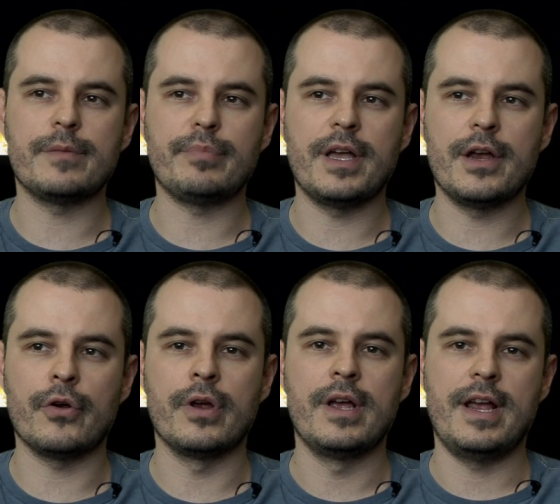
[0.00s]
the
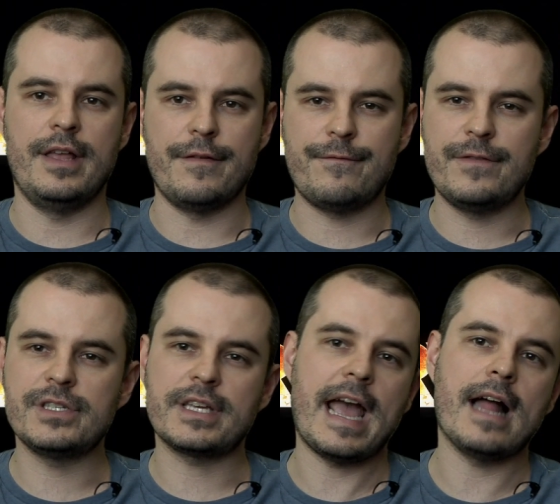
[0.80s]
player in the
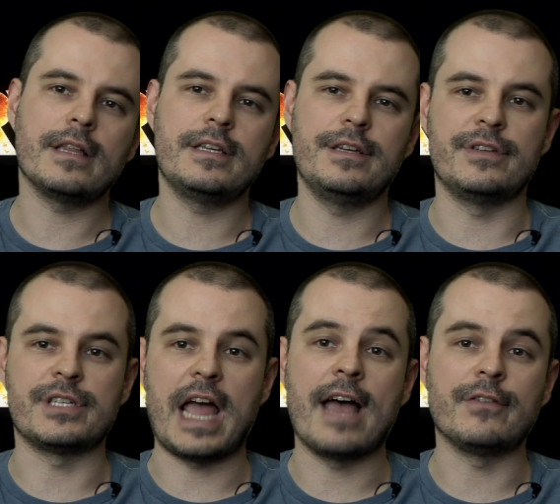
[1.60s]
physicality of
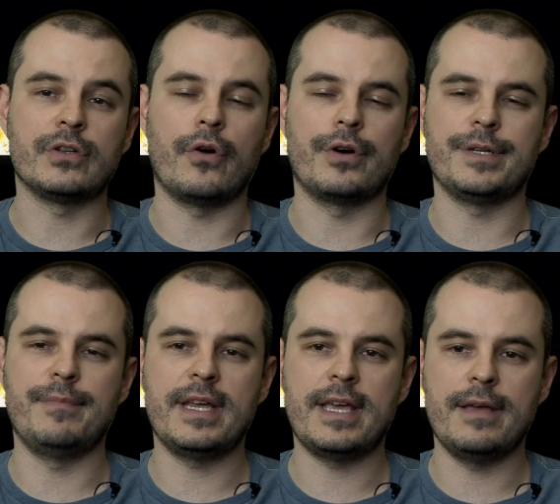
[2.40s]
his avatar, to
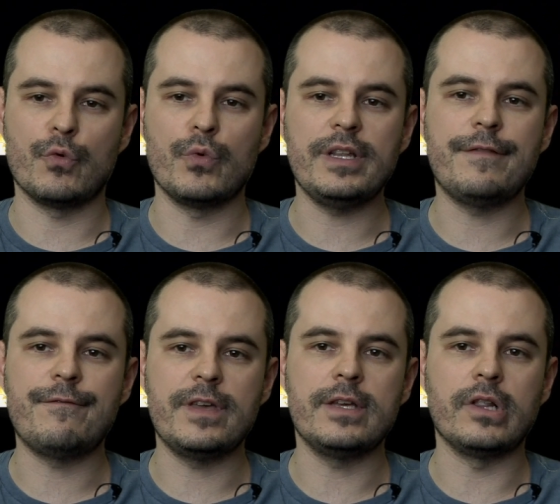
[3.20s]
make him really
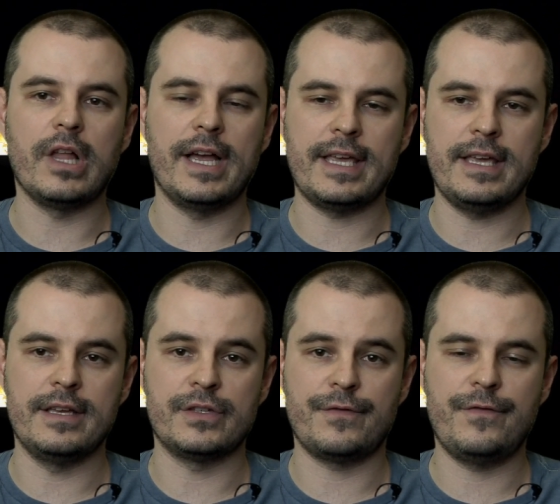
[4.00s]
feel like
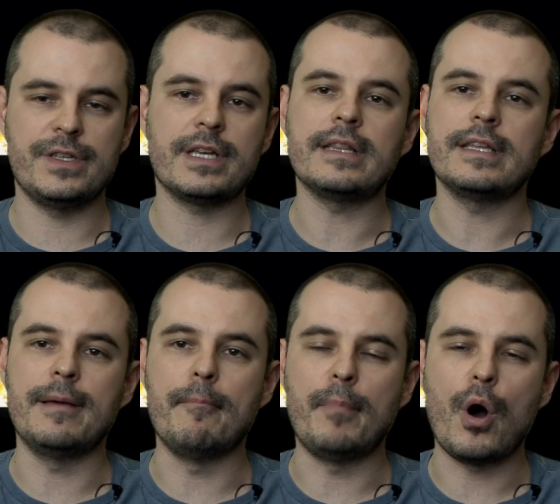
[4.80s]
he is physically
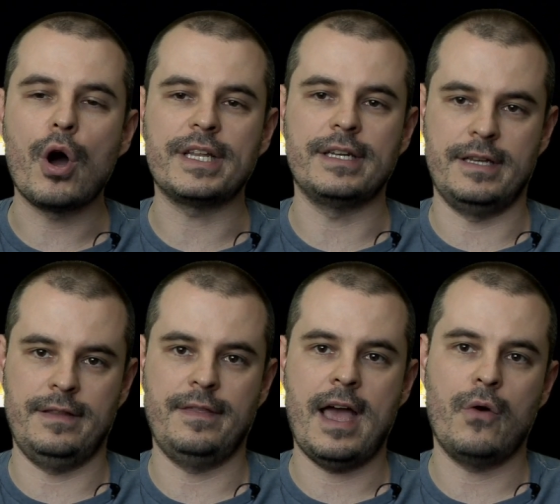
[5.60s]
embodied
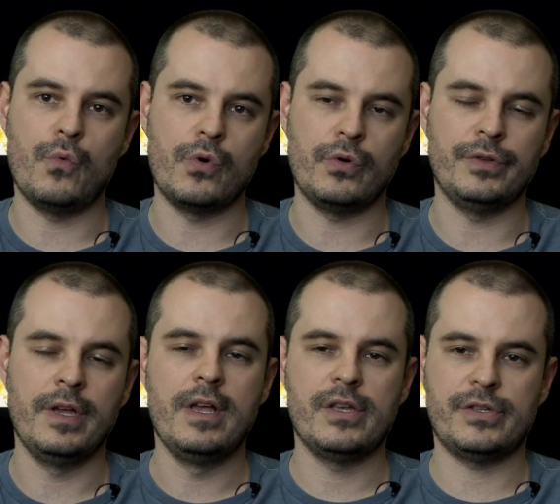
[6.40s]
in that world.
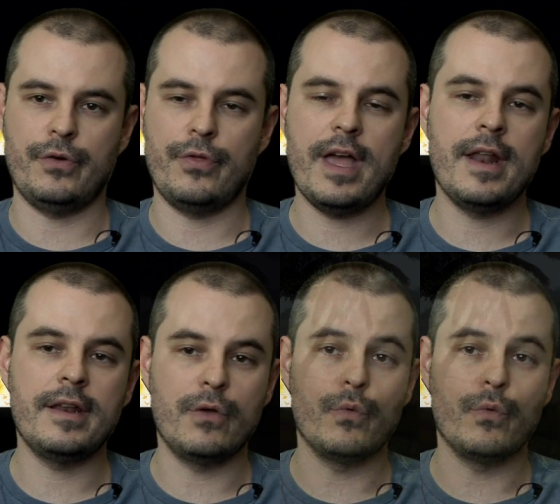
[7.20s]
So then he